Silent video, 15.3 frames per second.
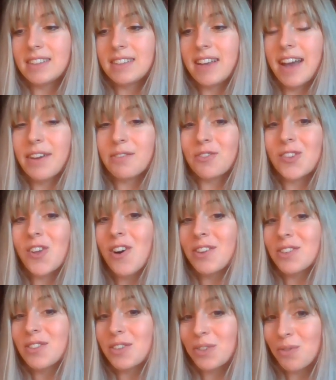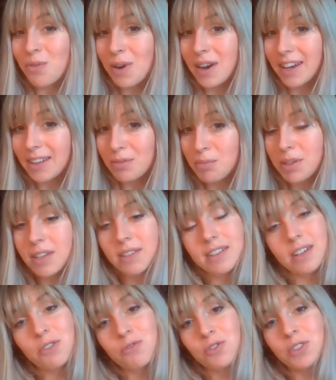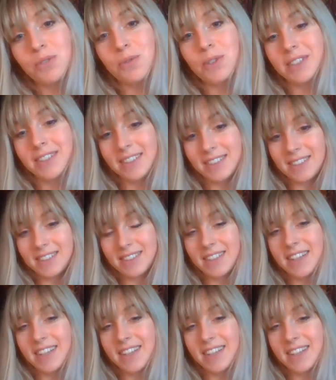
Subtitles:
have lost their way, because that's really what it is.